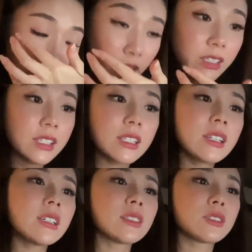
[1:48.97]

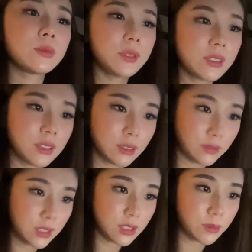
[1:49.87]
honestly a little bit
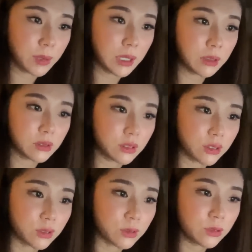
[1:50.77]
nervous about the
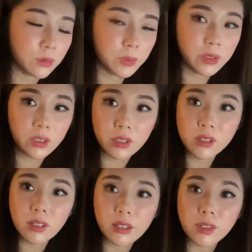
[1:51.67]
shoot
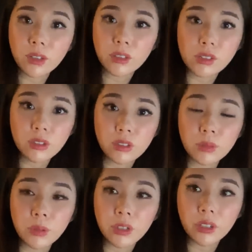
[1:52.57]
because I saw the
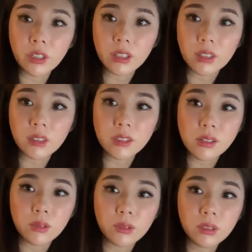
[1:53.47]
storyboard and it
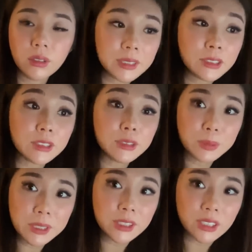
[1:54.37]
does look a little
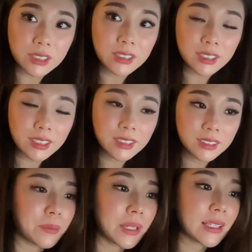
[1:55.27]
bit
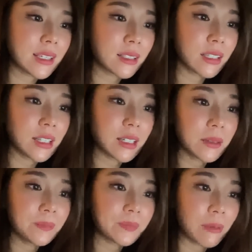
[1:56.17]
daunting.
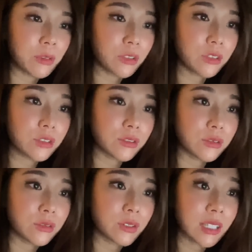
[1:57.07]
Basically, I'm going
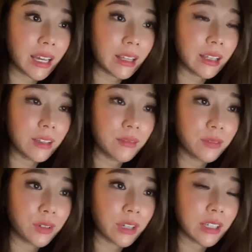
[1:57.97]
to Thailand
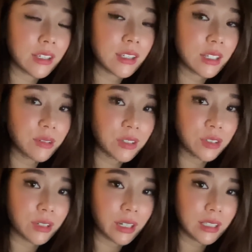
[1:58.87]
for a secret
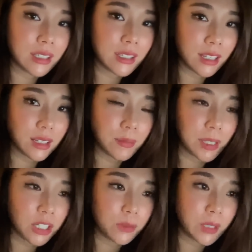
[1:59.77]
shoot. I can't say
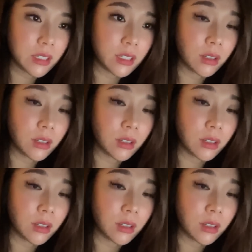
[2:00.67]
much, but it's a